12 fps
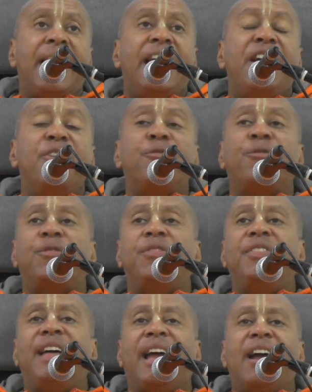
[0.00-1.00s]
If
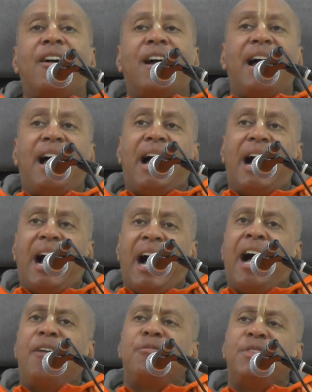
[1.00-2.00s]
they are
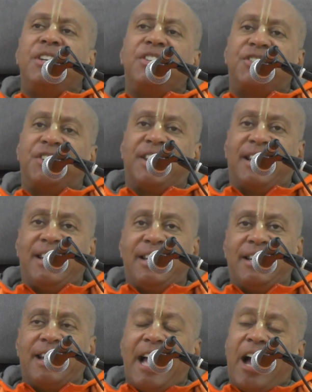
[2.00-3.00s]
obviously
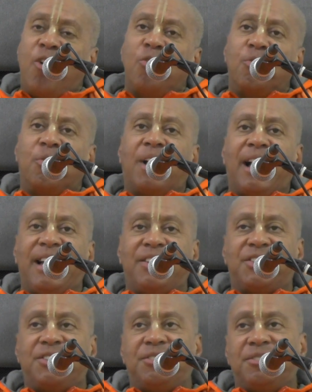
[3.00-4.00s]
an outright
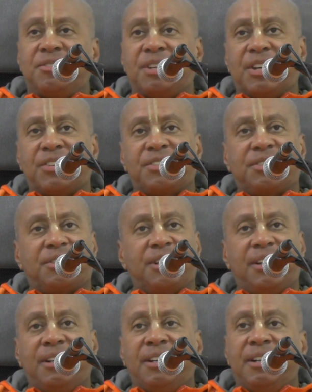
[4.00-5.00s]

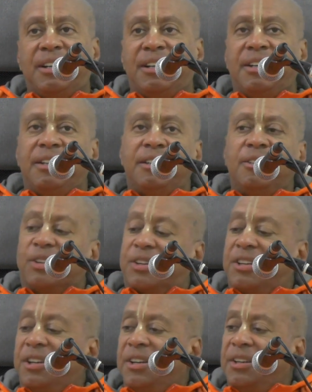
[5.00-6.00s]
just,
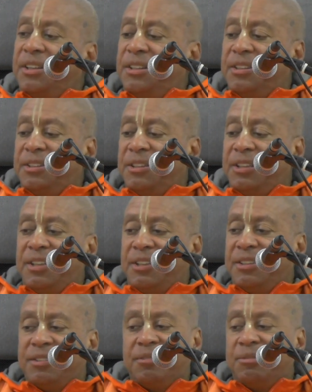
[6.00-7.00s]
look,
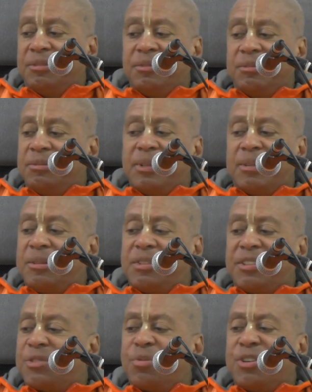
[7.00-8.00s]

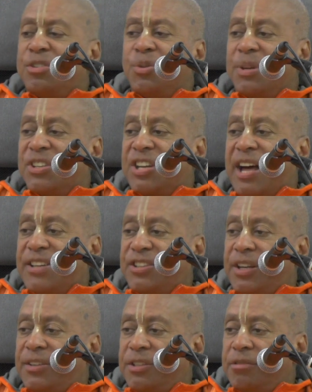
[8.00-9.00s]
just what you're doing is
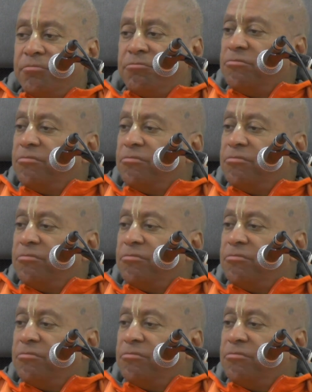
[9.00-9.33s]
nonsense.